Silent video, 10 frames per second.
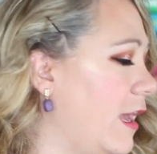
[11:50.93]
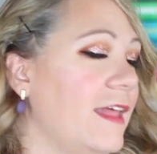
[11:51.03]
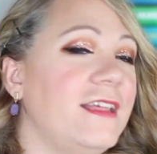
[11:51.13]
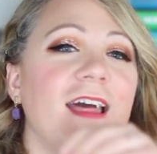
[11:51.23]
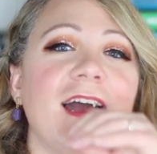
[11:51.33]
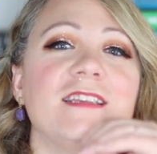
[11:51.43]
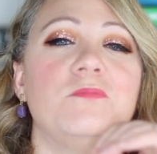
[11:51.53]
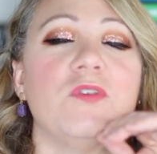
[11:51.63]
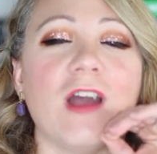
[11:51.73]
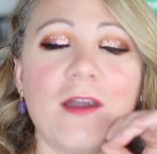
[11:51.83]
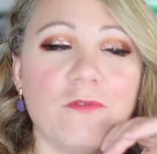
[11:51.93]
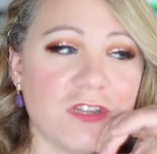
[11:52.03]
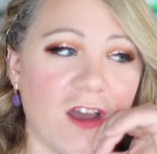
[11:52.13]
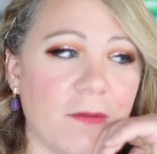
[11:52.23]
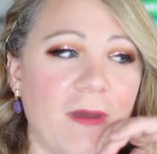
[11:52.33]
And the last book I will
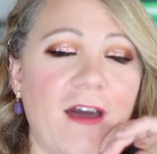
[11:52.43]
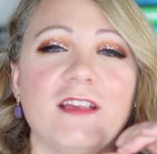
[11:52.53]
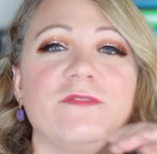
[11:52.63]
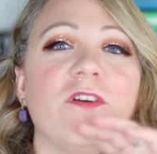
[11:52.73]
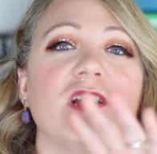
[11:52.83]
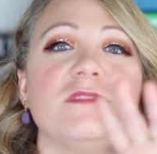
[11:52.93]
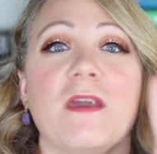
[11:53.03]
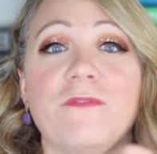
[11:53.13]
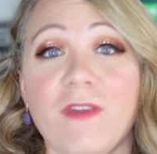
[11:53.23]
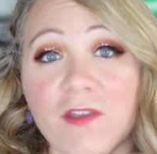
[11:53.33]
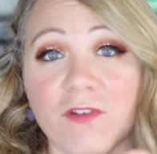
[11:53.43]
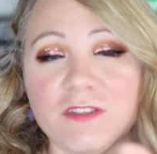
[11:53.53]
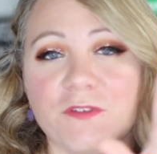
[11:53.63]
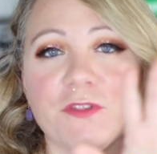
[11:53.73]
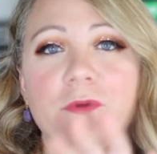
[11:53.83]
talk about as far as my
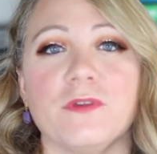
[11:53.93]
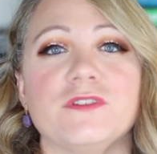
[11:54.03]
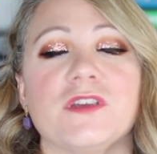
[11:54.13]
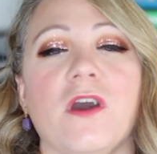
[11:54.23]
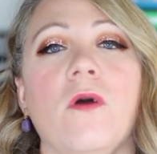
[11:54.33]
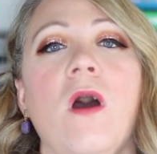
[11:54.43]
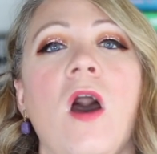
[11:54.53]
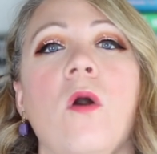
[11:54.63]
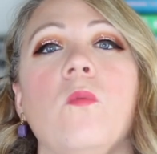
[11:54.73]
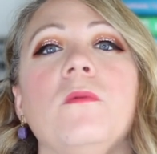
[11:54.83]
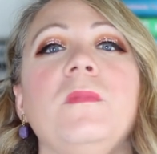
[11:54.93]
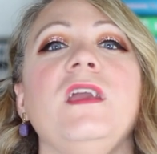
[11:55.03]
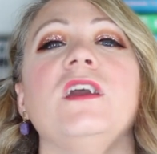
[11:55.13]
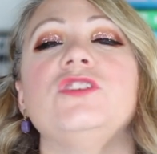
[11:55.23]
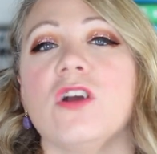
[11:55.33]
favorites for thrillers go will
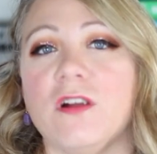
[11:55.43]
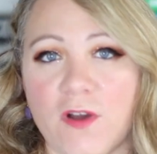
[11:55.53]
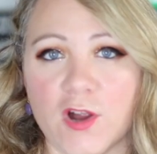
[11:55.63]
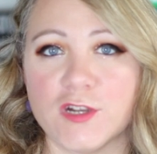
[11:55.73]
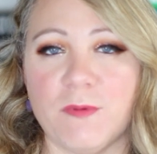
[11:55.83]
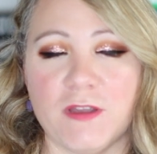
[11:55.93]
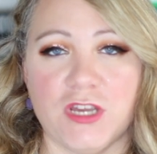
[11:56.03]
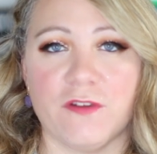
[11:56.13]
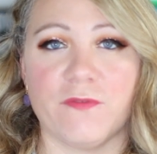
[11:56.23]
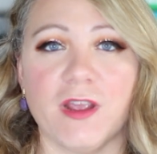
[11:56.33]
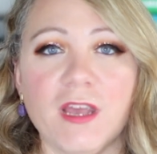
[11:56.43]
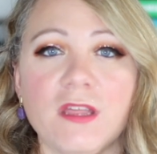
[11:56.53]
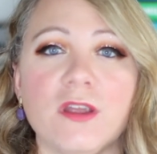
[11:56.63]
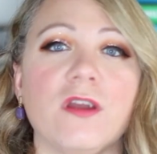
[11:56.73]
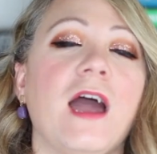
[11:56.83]
be Jar of Hearts by Jennifer Hillier.